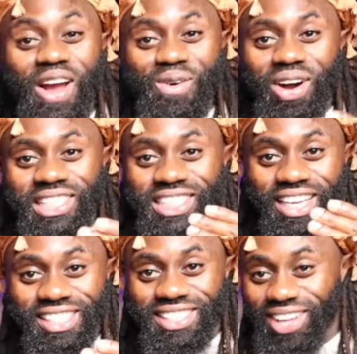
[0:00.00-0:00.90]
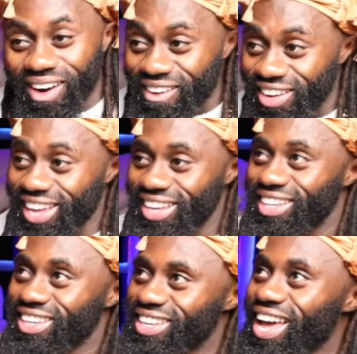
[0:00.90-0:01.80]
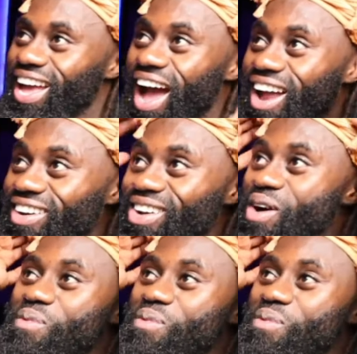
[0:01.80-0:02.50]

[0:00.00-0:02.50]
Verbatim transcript: what she is doing. Like, I don't know, bro.